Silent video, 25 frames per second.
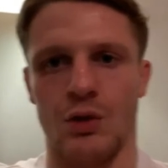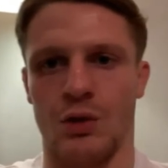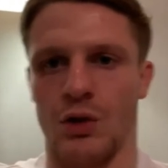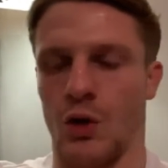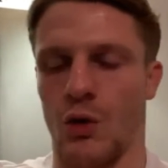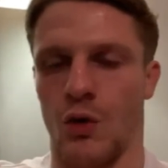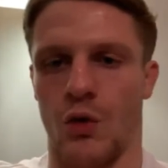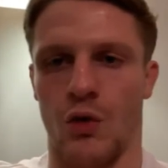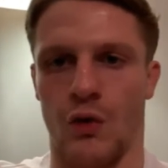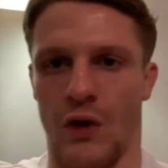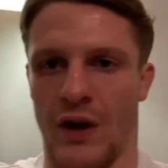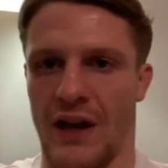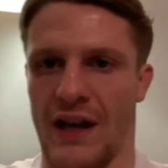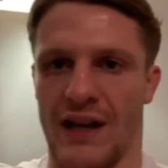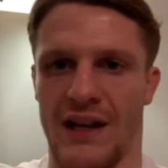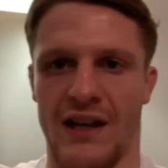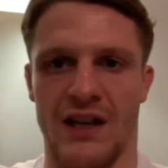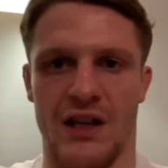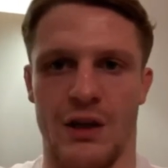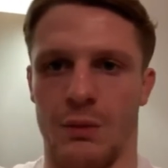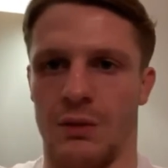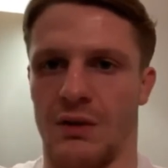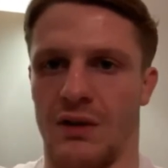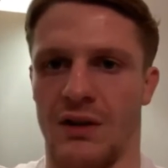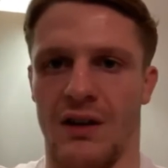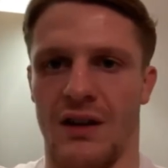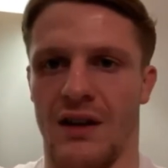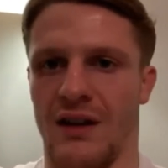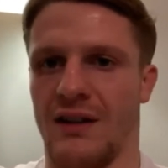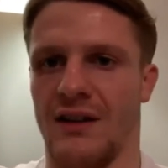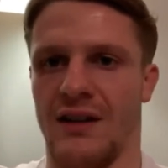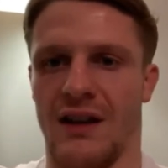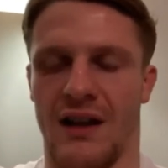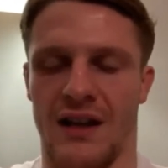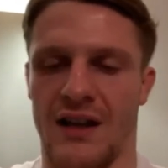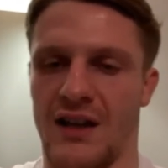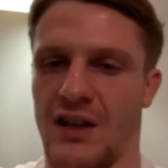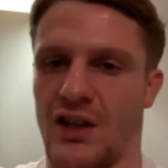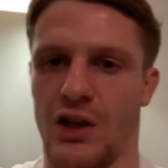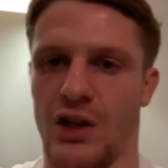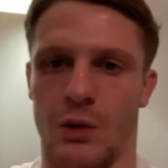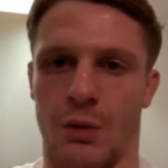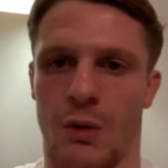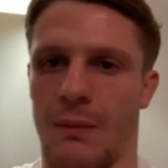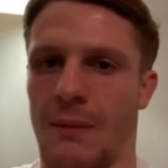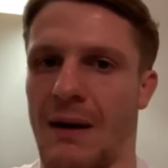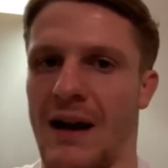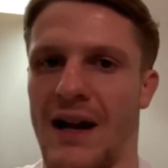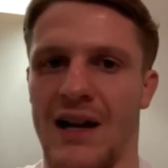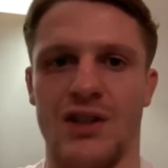you'd fight and then
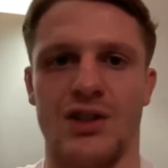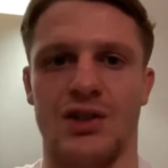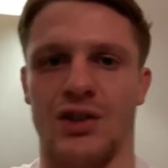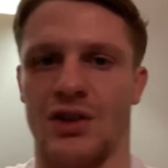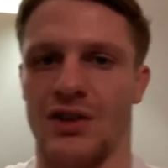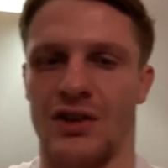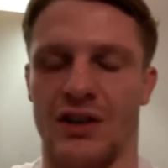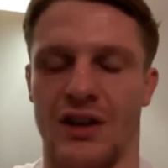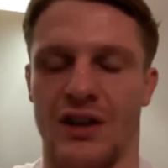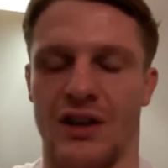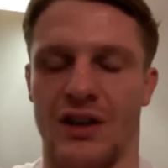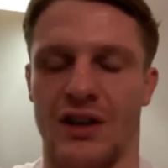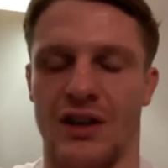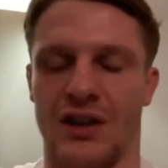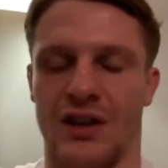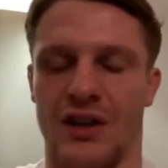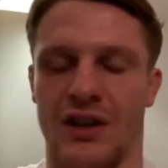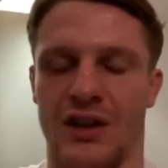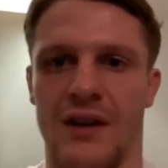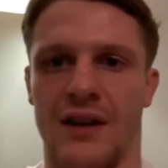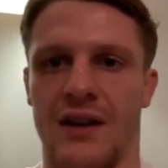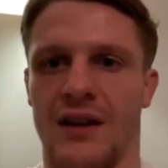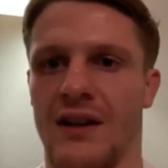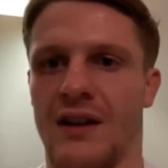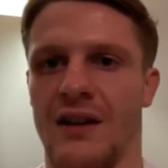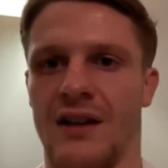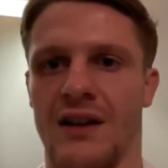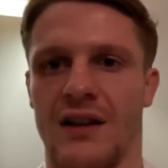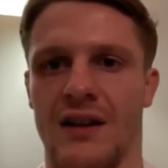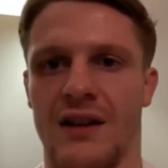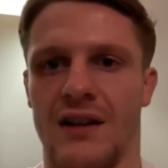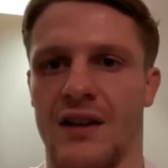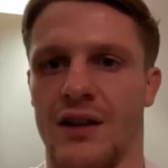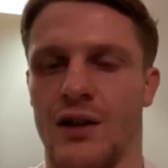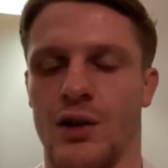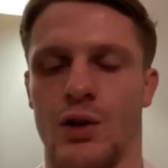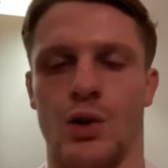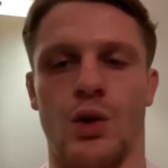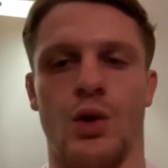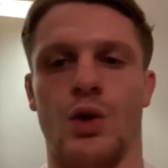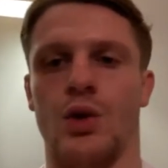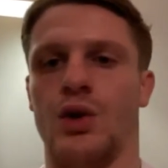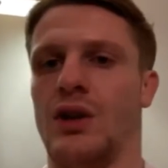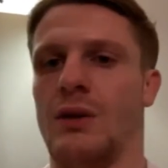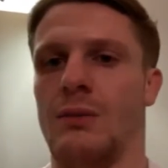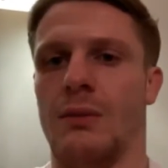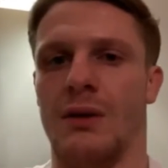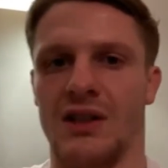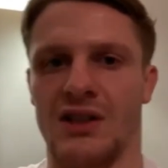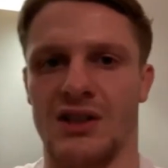you were matched on the next one
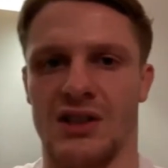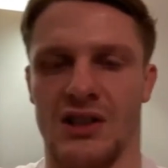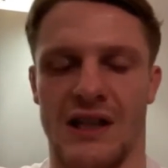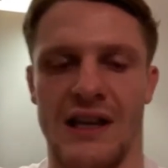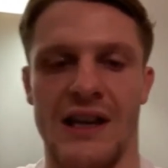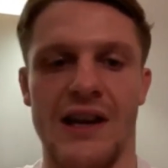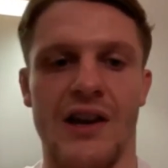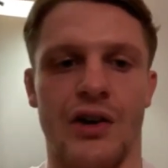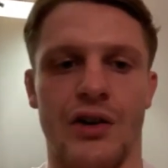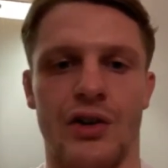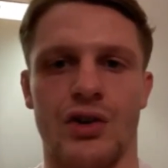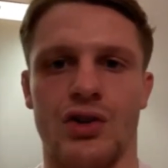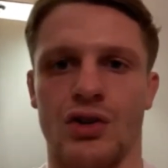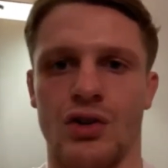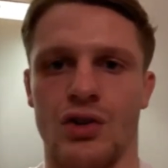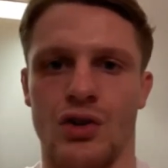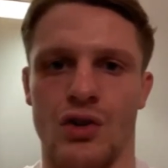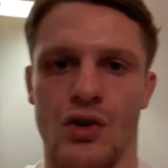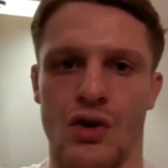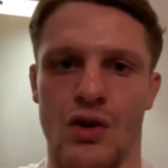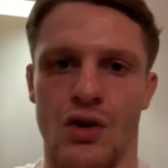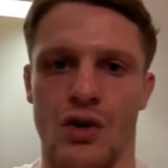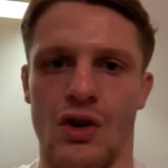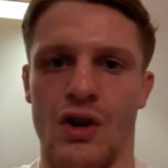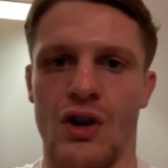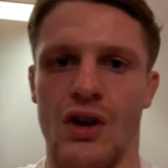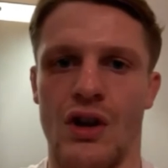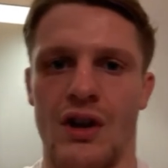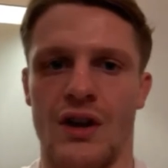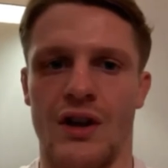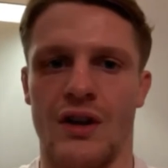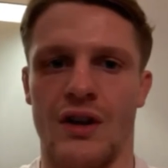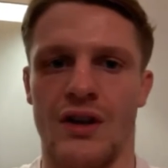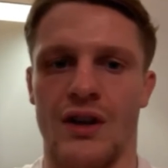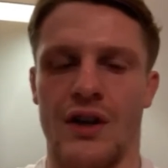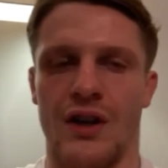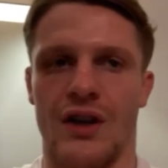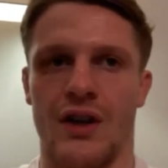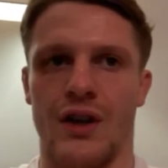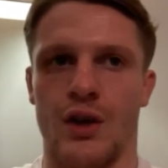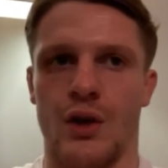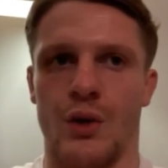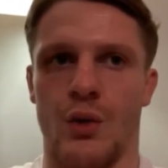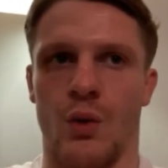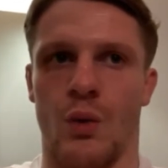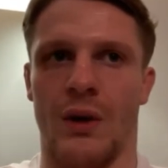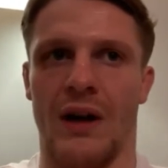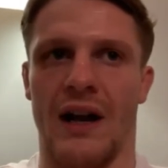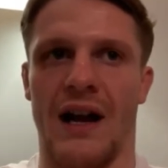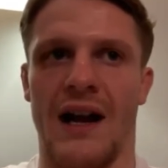2-3 months later. So
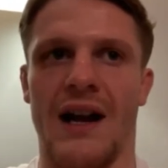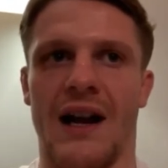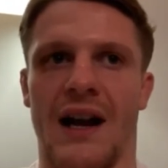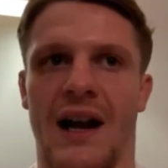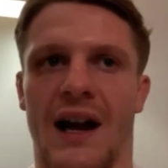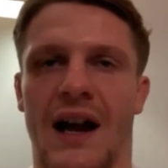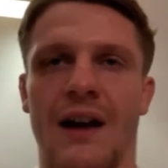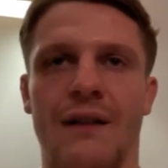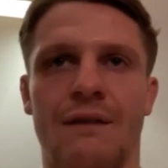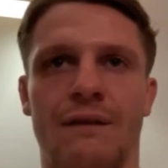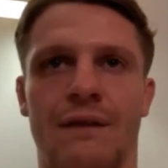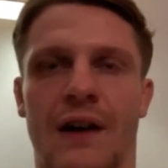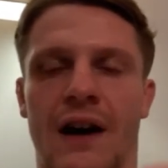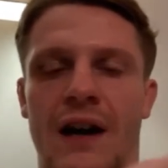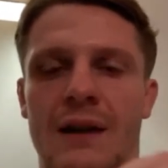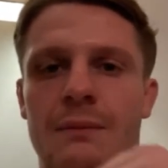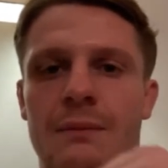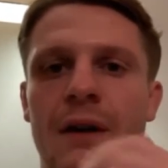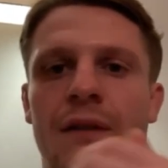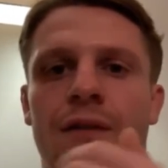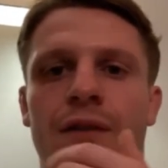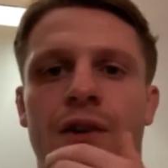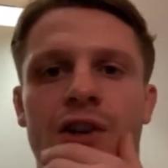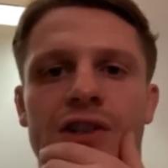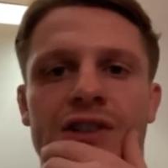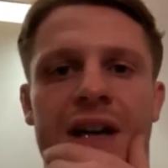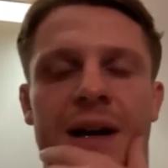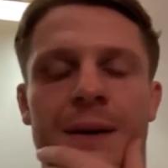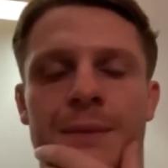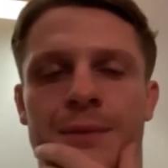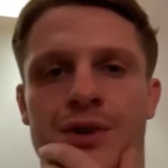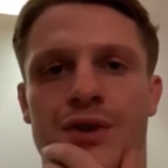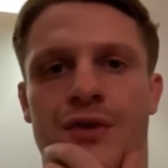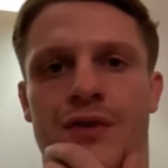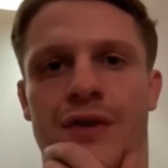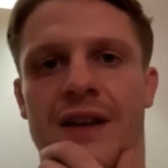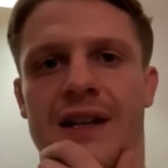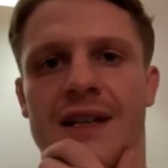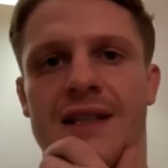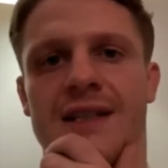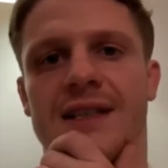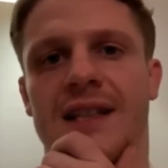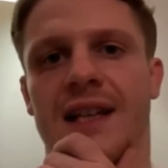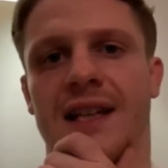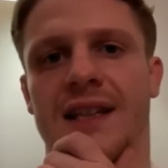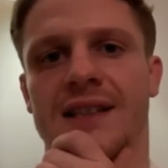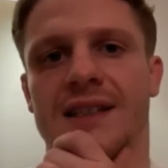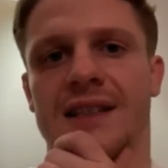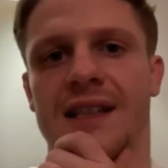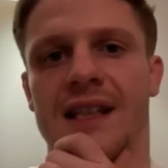when I had my first amateur fight at
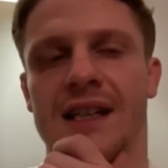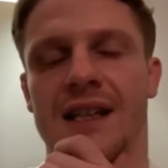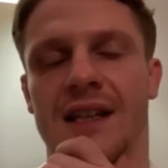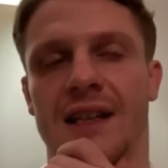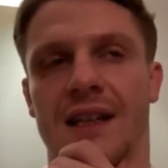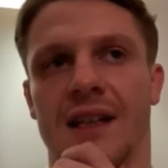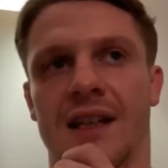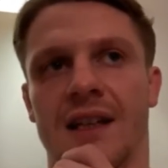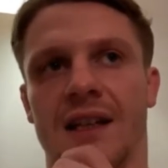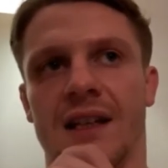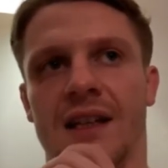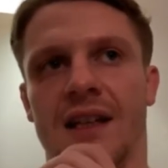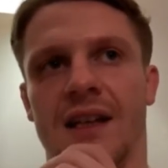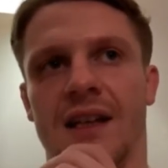16,